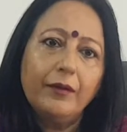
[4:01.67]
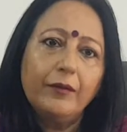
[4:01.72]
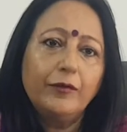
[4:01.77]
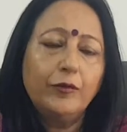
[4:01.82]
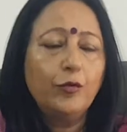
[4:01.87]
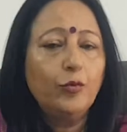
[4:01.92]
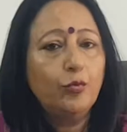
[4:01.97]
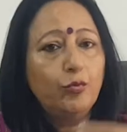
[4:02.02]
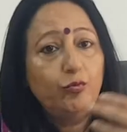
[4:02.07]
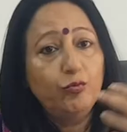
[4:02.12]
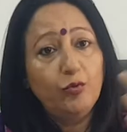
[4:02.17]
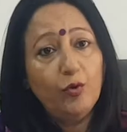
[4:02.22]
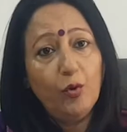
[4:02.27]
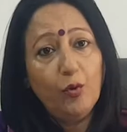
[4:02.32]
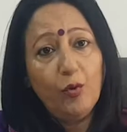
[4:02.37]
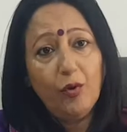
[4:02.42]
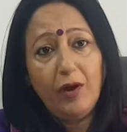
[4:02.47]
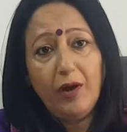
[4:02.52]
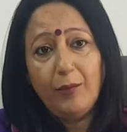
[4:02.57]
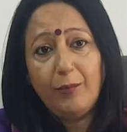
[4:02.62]
You
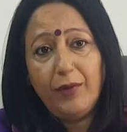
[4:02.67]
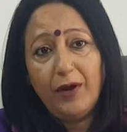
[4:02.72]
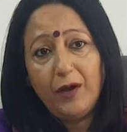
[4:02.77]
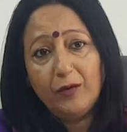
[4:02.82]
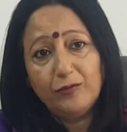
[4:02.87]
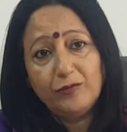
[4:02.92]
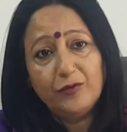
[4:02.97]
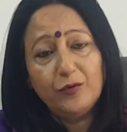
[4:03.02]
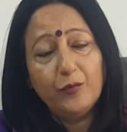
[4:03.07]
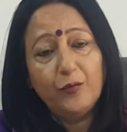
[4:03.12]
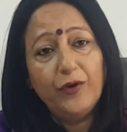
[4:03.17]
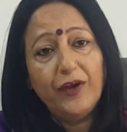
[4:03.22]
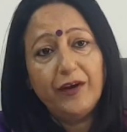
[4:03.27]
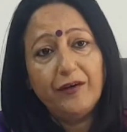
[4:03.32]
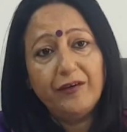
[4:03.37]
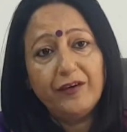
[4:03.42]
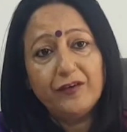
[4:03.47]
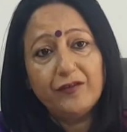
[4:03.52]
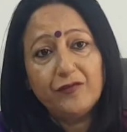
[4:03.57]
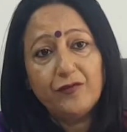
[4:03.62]
know about the
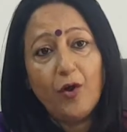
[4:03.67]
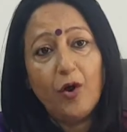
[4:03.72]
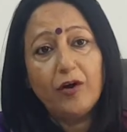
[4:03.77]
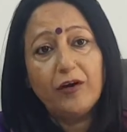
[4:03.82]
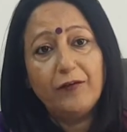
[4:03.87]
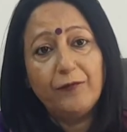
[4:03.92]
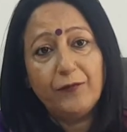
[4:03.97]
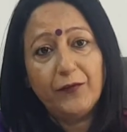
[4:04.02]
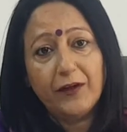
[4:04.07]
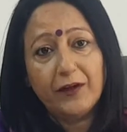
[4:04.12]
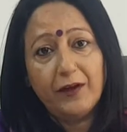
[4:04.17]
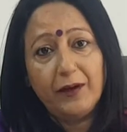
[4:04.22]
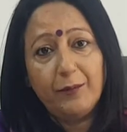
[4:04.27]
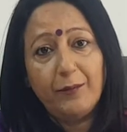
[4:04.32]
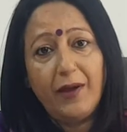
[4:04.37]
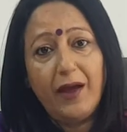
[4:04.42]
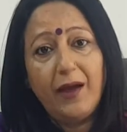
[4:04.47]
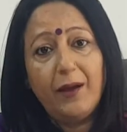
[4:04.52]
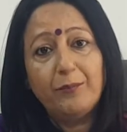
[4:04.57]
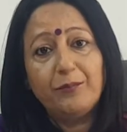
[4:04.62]
various geographical
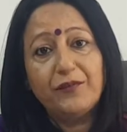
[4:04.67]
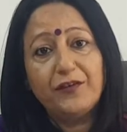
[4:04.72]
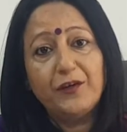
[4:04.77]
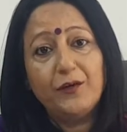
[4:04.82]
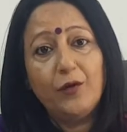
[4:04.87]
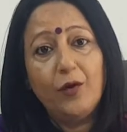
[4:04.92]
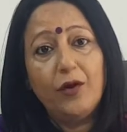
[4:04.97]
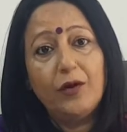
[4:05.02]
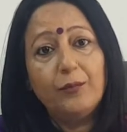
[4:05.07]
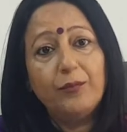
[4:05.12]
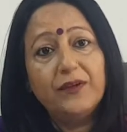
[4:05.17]
maps and all,